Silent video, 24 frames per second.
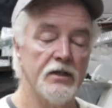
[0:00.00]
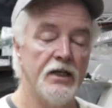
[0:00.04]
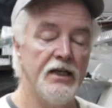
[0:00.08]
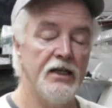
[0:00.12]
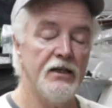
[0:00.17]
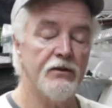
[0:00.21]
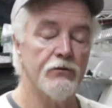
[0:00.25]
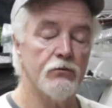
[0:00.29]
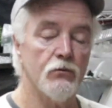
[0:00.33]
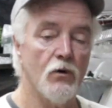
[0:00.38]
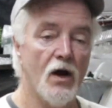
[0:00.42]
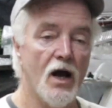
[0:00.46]

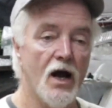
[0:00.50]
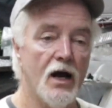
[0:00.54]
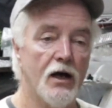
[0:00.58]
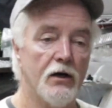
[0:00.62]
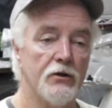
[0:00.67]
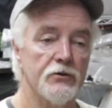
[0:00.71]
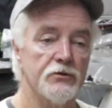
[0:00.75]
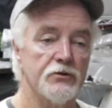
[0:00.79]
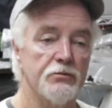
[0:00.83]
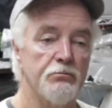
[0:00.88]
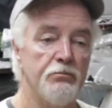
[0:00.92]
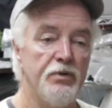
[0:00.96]
Heath
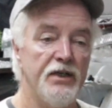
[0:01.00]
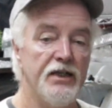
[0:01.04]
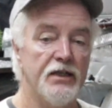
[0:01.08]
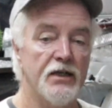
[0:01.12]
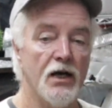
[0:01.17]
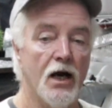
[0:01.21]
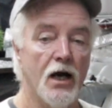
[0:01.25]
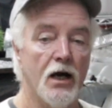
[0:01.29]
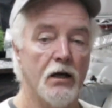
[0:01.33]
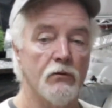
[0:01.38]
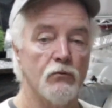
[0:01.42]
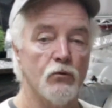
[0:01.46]
Riles
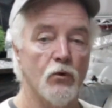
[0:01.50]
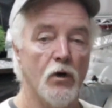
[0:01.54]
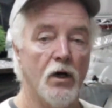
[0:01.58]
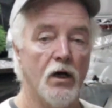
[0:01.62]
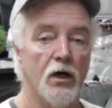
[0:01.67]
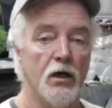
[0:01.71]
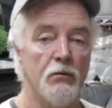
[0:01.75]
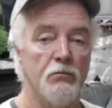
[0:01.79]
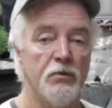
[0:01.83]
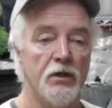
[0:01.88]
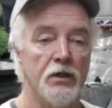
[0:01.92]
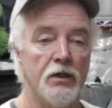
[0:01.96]
pecan
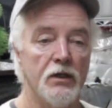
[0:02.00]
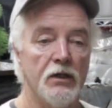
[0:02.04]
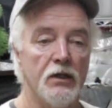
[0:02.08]
rub